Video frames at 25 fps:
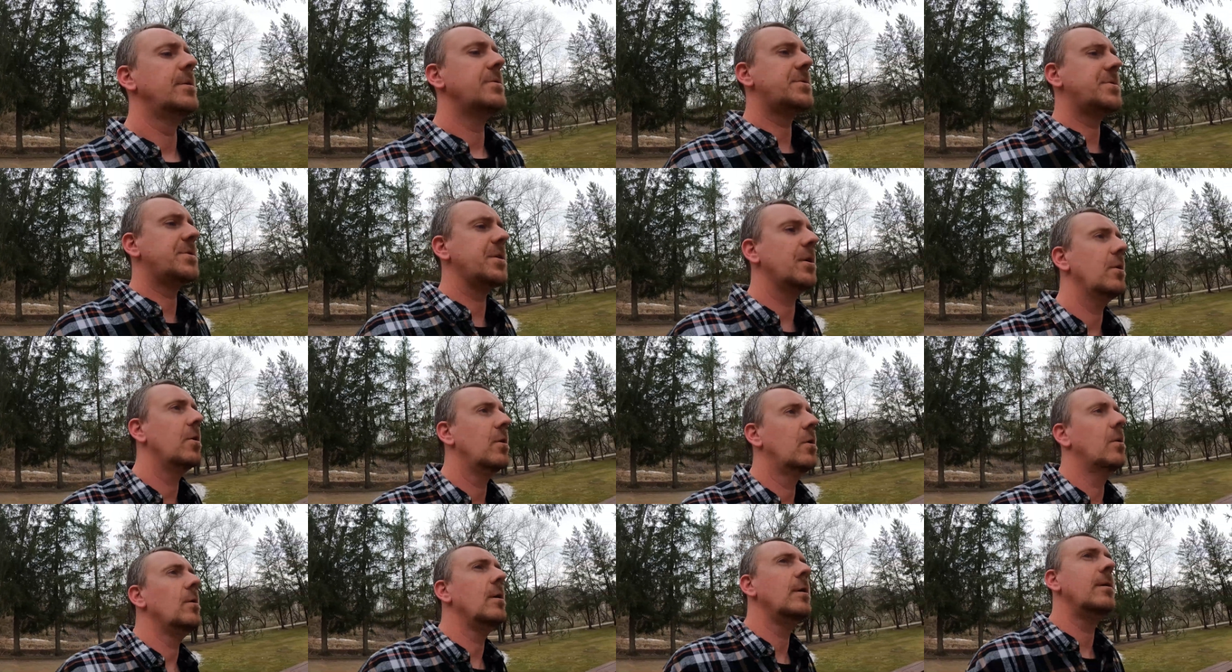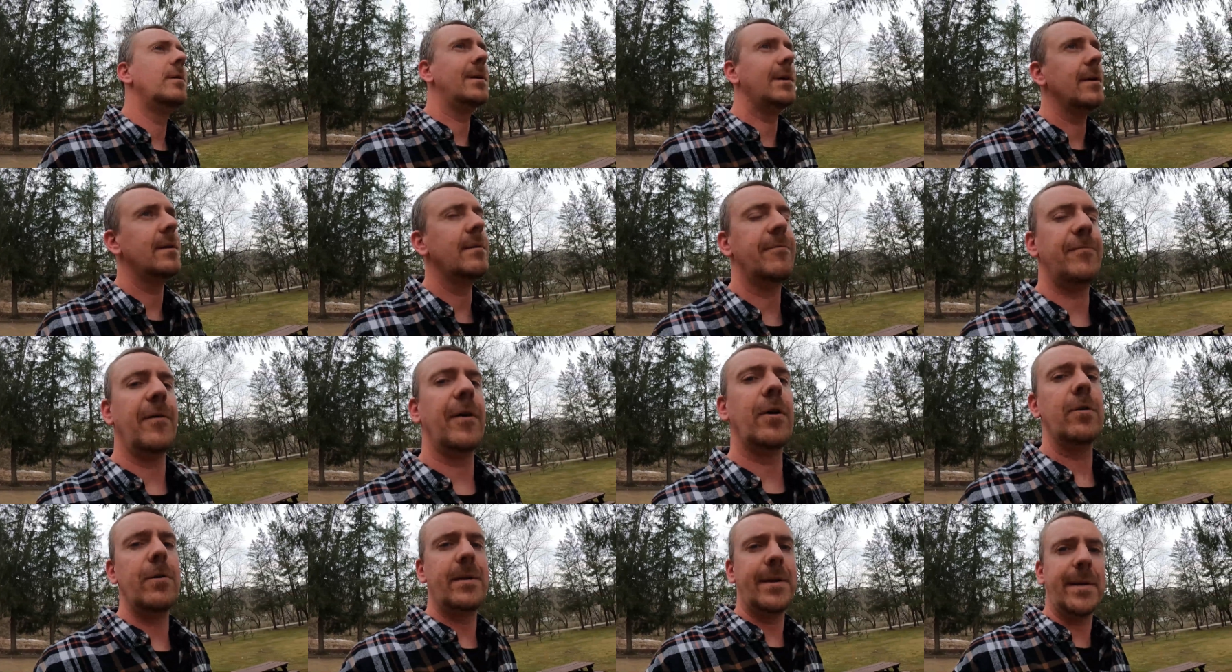So
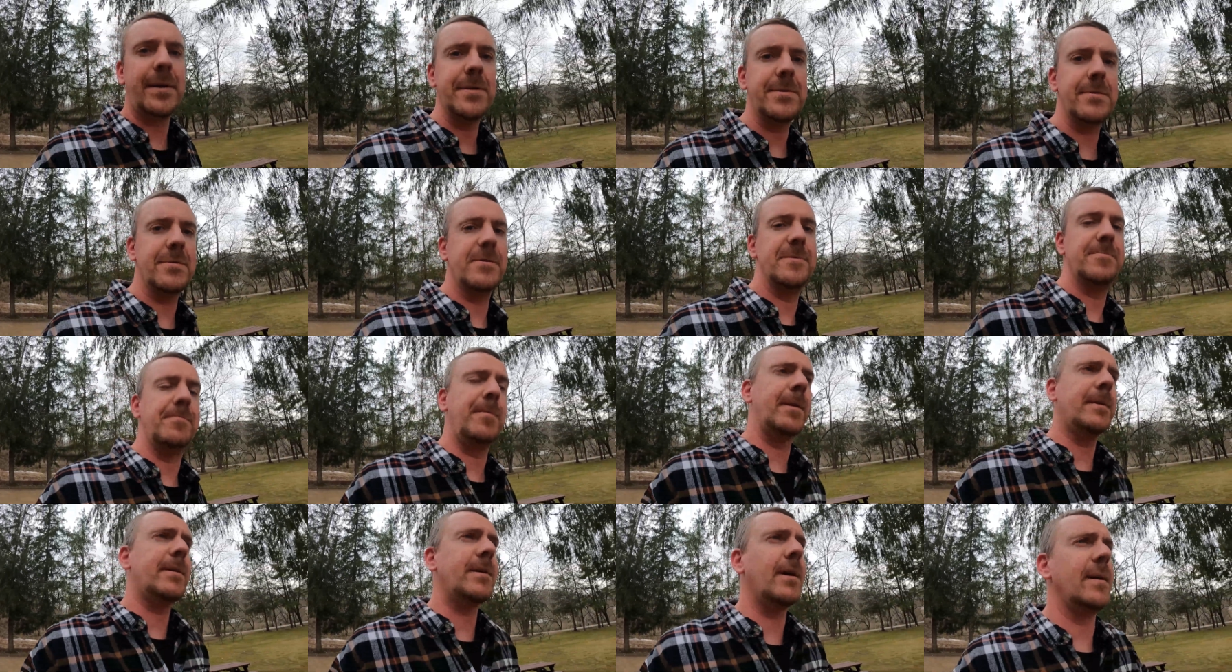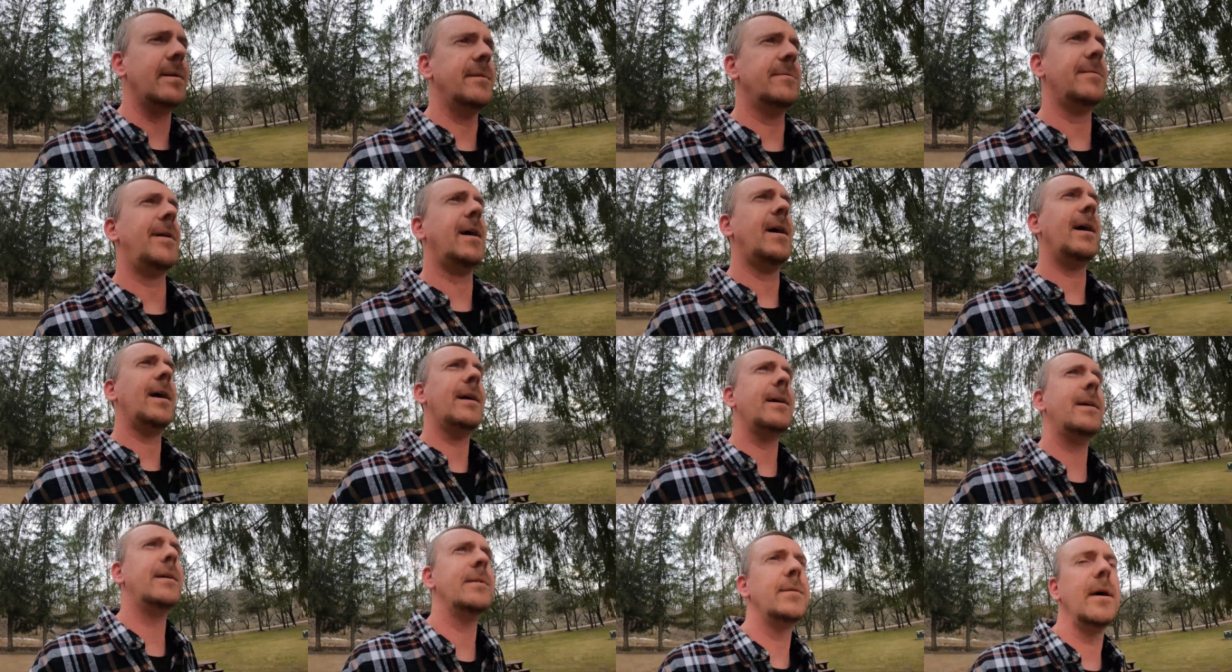fire danger has been kind of
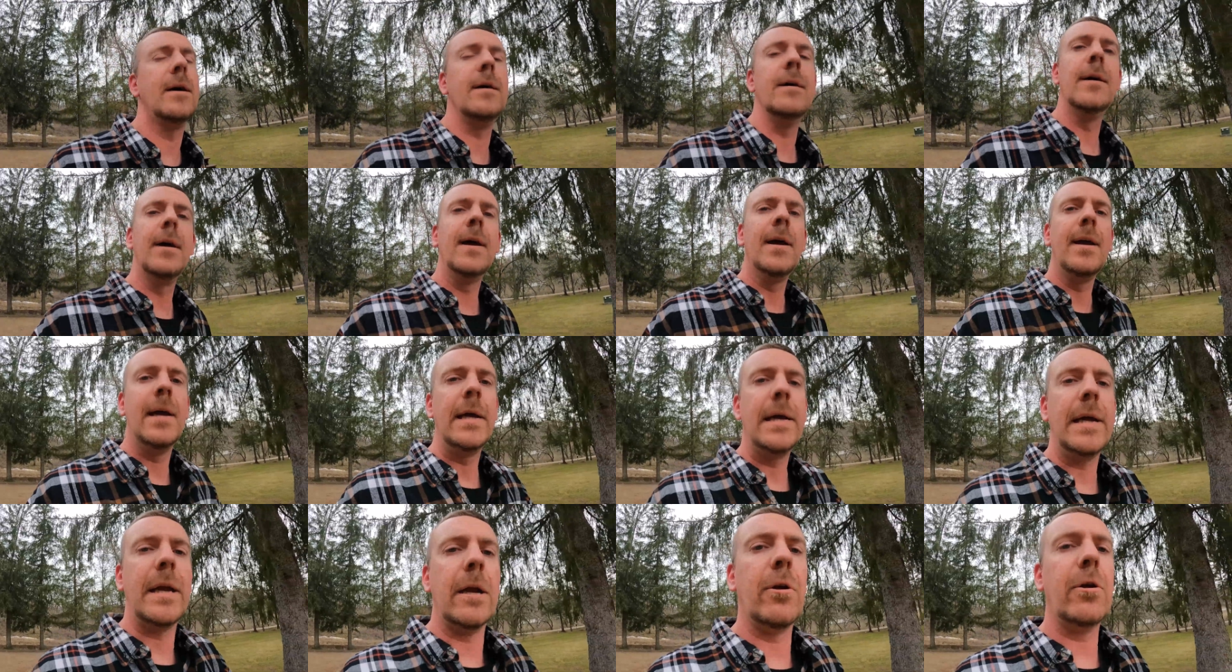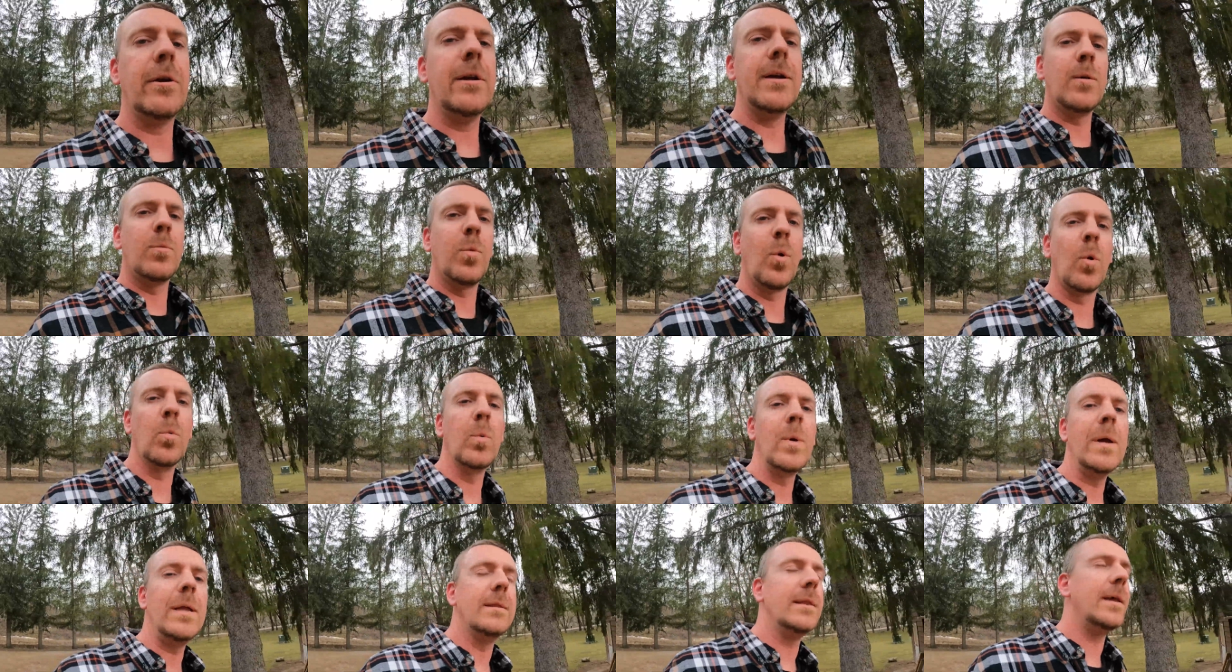high and the area
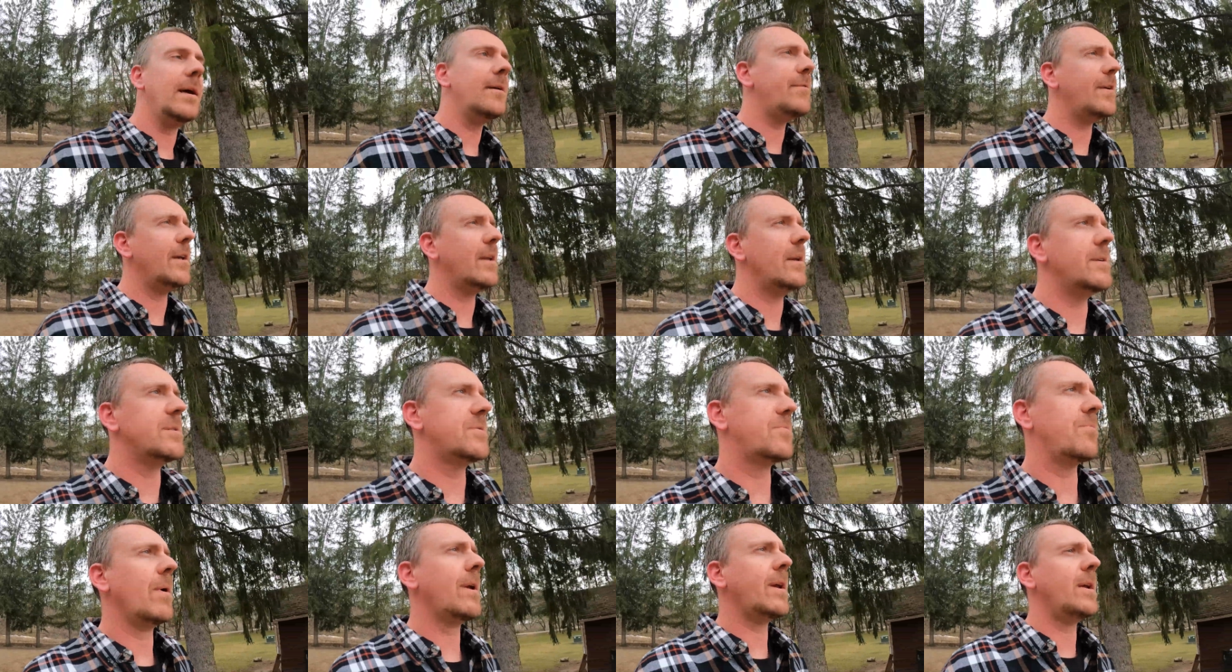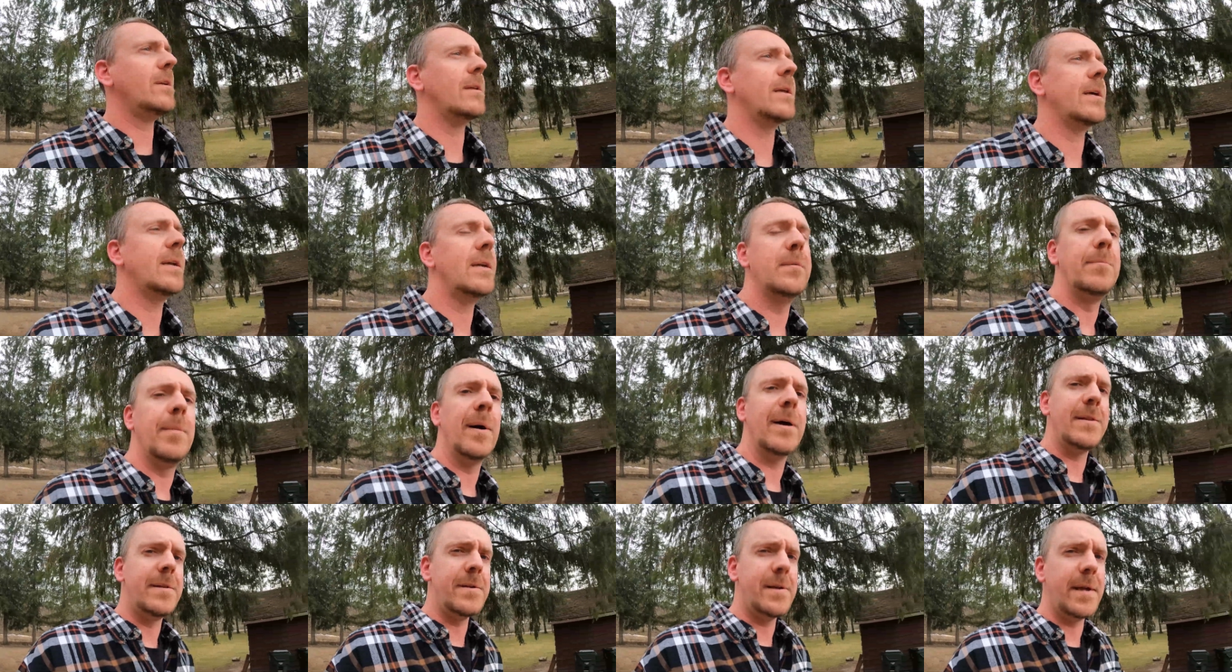where we live in is regulated
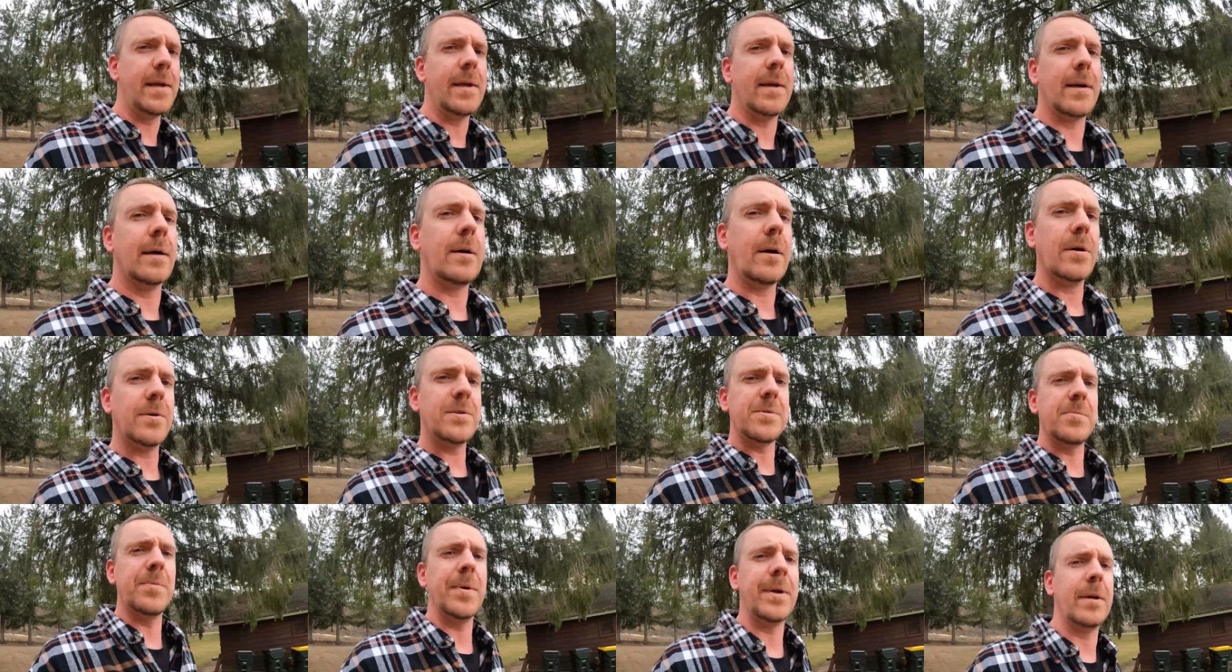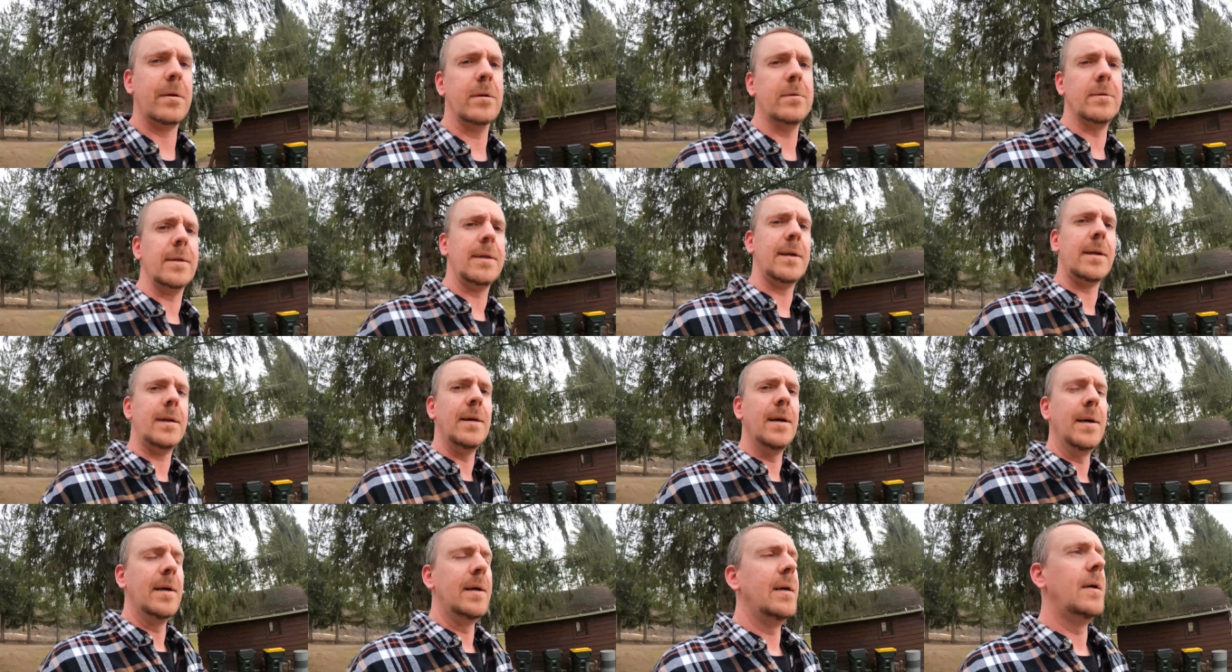by the DNR, so we can
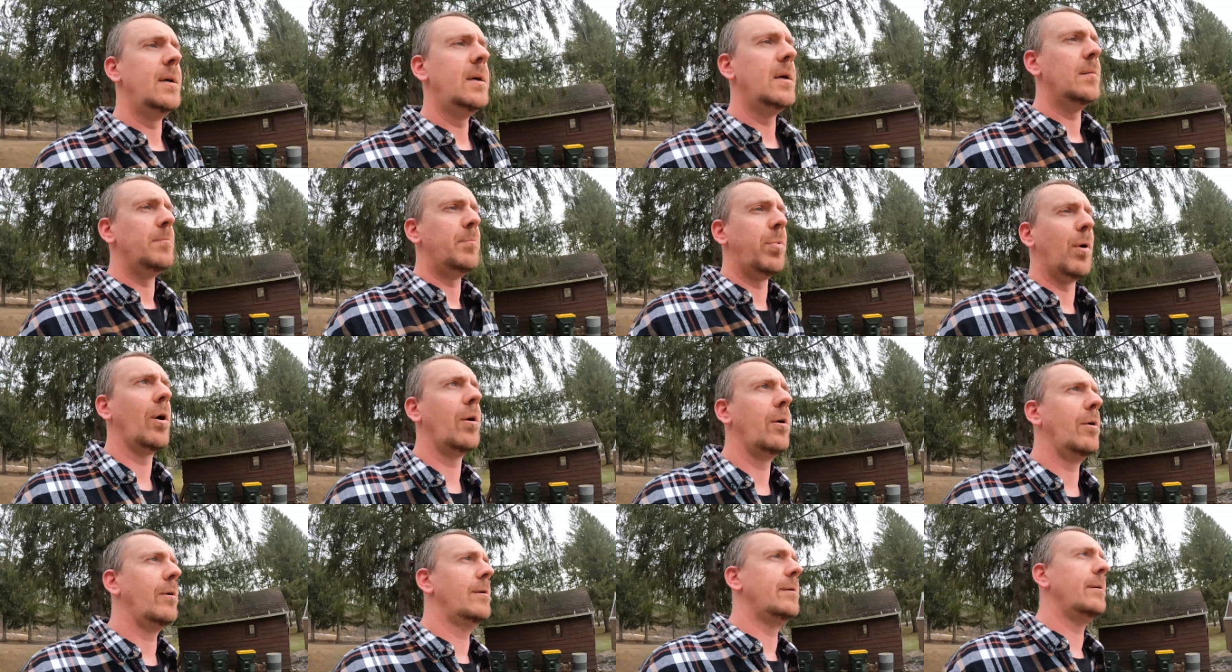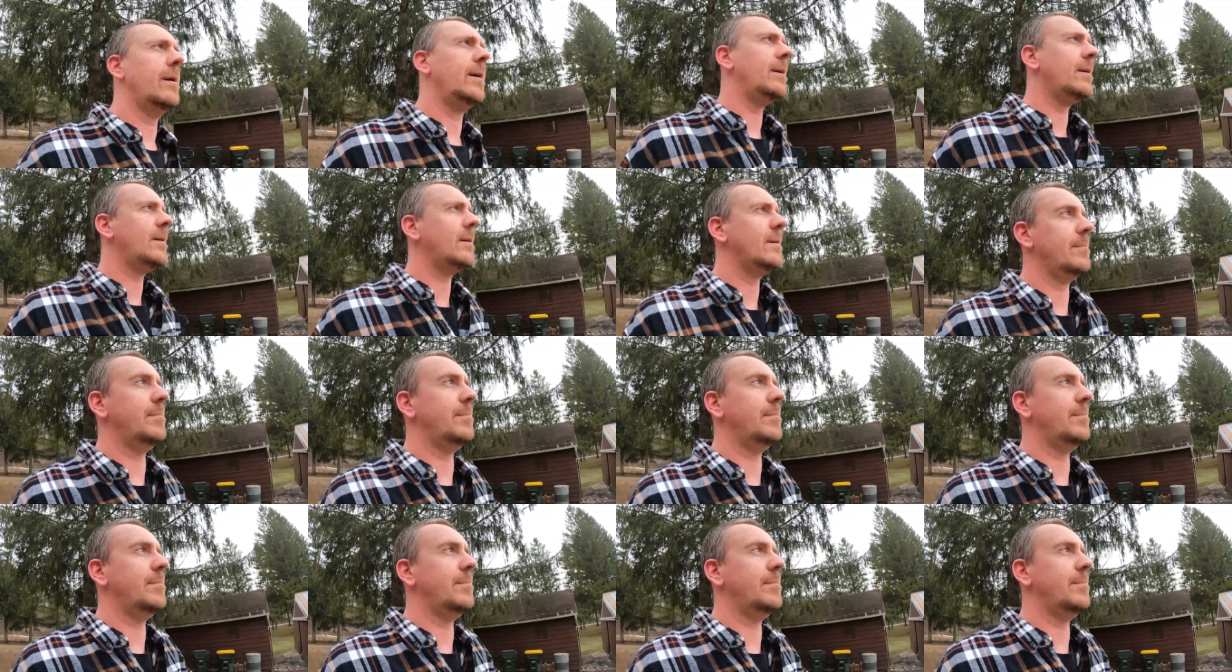only burn